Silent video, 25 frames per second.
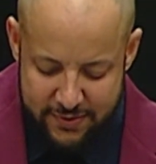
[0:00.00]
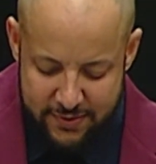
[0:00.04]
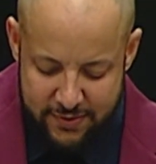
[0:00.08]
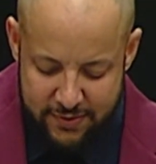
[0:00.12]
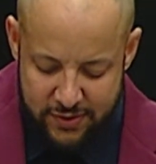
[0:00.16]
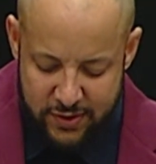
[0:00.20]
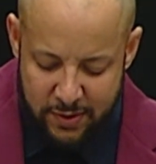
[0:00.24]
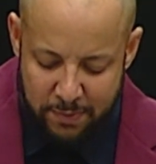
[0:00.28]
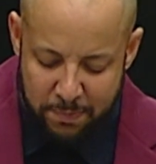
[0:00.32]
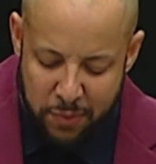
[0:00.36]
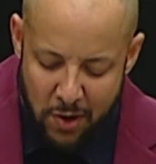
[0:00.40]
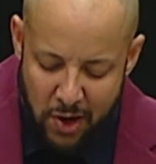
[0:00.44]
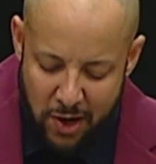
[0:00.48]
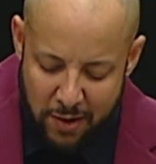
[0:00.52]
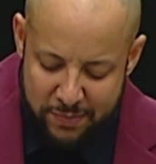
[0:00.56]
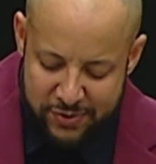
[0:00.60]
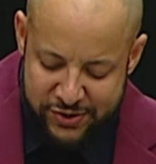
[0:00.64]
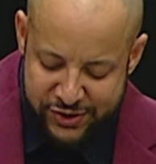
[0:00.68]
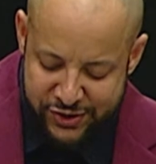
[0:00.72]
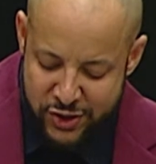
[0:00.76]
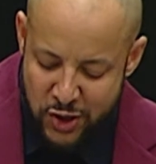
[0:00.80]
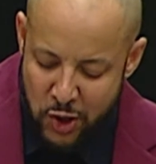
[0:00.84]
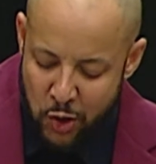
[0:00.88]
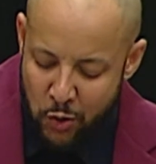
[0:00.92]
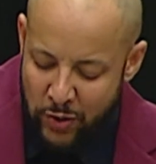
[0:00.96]
The
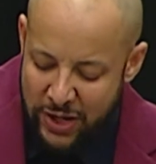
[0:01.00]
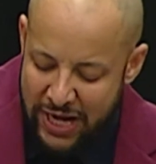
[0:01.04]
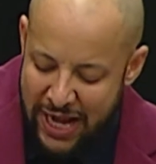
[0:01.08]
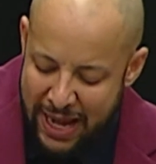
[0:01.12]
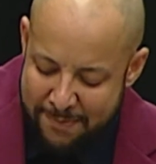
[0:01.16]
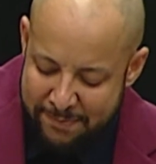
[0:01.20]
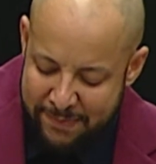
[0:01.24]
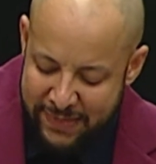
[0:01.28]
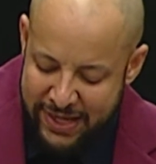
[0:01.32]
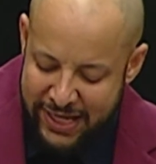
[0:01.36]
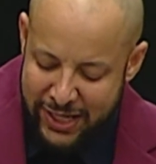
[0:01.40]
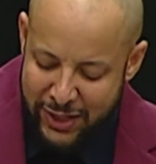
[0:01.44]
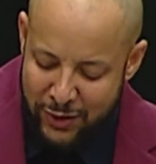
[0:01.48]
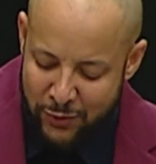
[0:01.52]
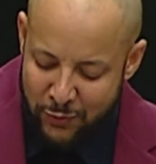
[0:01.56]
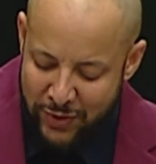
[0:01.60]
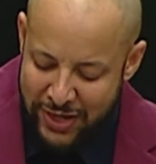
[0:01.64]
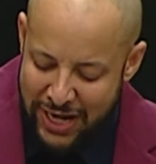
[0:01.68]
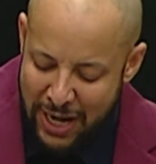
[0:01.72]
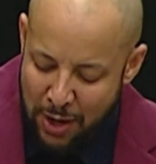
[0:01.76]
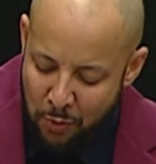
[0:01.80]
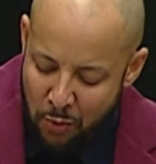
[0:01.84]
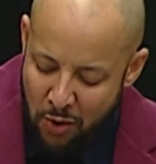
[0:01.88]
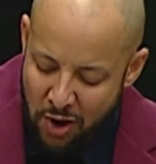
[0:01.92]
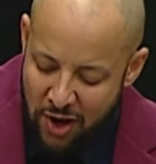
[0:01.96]
barbers know what I mean
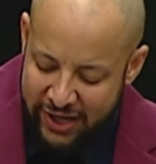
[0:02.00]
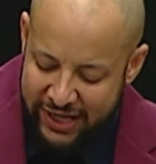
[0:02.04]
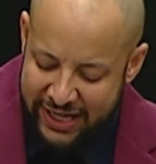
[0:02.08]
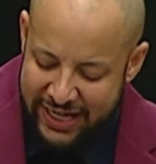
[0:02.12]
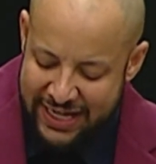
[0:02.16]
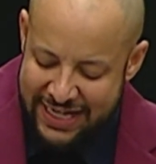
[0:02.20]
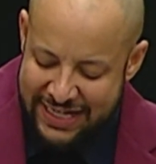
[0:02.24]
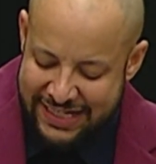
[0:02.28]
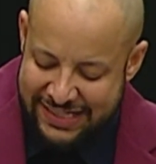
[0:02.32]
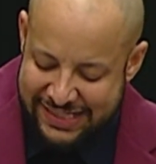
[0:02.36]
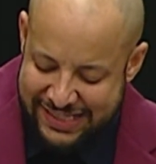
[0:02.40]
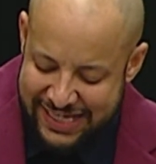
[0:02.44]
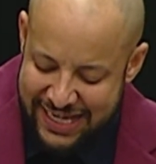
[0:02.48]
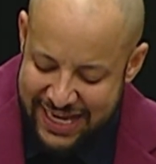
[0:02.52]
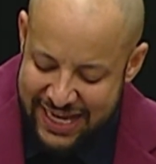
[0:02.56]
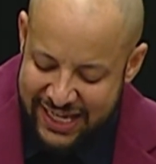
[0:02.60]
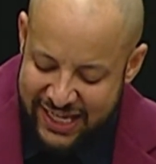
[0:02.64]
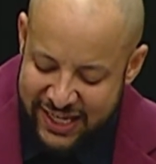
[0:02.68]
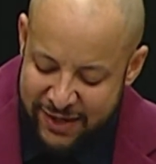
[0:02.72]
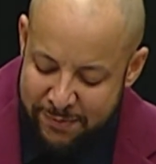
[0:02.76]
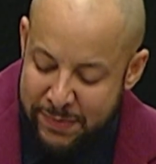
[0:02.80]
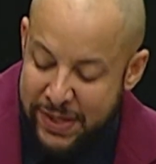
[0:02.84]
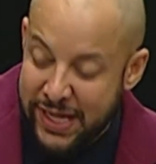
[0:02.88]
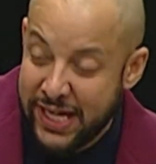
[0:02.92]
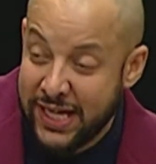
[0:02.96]
when I walk in and say,
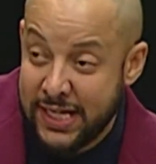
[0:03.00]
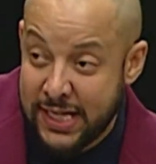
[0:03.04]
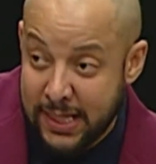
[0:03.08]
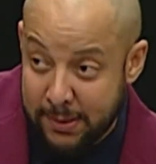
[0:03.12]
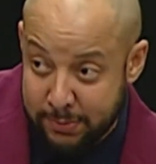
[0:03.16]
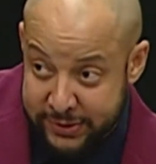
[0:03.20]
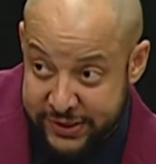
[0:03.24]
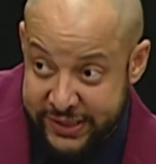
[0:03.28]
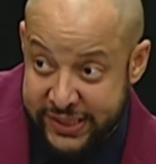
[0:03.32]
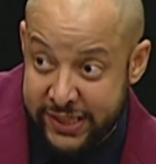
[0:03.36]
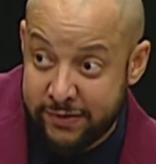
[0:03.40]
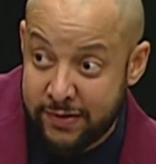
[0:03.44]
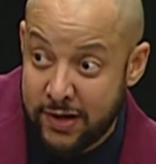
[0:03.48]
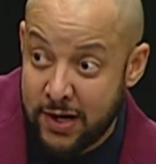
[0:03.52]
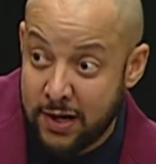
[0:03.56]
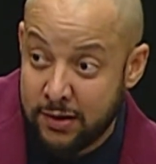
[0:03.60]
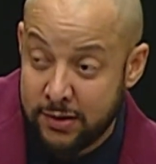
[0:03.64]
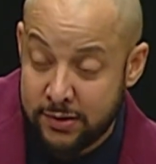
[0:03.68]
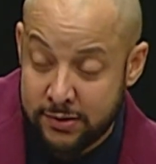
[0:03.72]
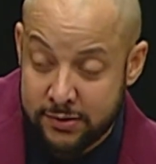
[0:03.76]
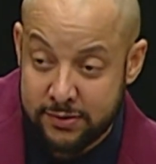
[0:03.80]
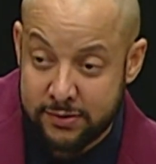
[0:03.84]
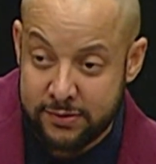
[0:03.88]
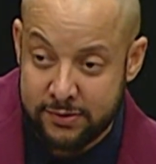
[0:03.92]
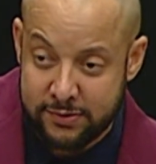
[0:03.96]
give me a 00.
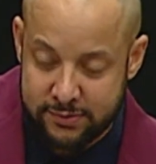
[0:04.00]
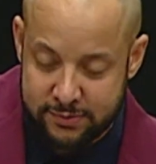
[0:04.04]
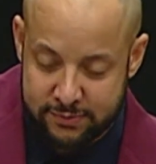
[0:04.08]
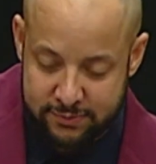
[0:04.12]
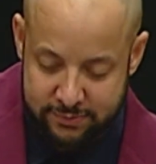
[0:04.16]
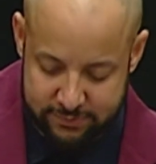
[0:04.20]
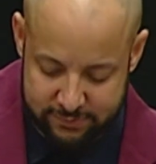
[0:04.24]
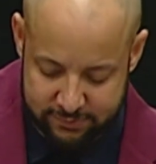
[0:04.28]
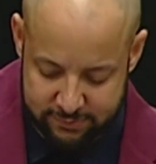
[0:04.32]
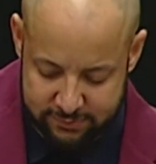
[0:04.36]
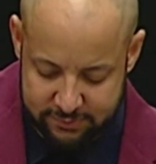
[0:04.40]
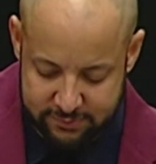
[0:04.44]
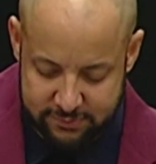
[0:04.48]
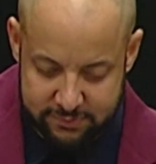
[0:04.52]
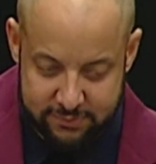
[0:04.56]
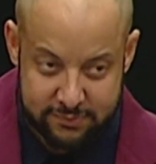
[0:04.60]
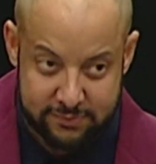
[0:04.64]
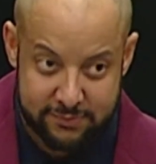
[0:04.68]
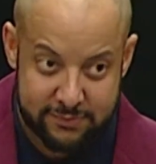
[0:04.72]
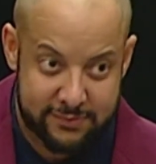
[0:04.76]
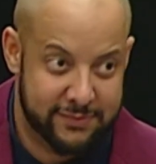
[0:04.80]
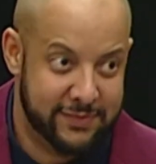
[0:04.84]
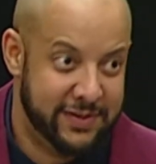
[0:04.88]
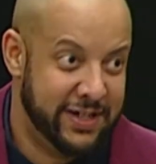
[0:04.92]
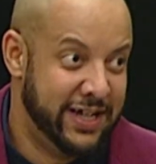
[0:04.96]

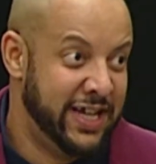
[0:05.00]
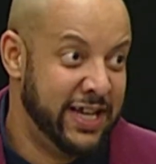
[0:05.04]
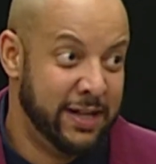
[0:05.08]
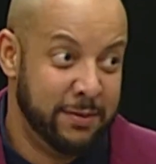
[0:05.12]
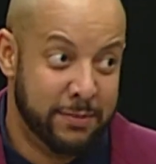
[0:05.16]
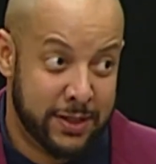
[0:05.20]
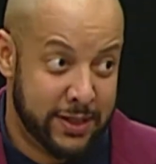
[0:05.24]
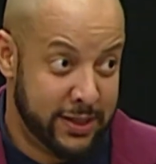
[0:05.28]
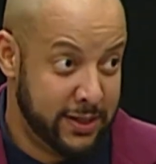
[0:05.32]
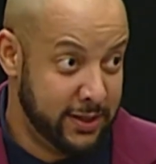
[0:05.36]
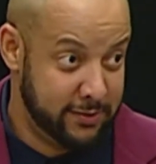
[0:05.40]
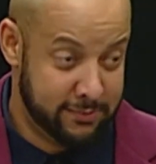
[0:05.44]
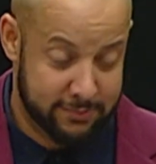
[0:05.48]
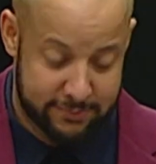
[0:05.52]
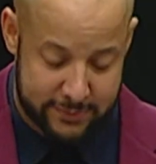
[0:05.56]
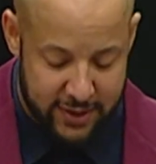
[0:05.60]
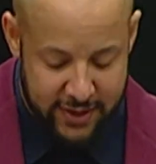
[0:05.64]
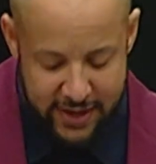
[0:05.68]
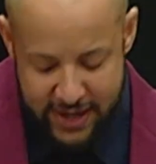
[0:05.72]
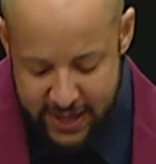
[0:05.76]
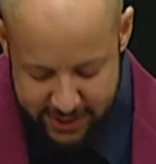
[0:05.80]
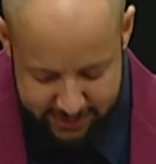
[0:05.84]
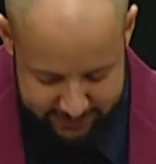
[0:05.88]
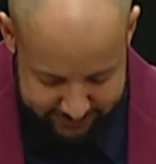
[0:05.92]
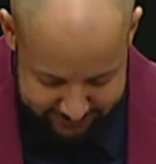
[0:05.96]
Anybody? All
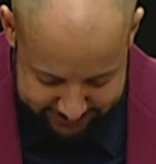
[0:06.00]
right.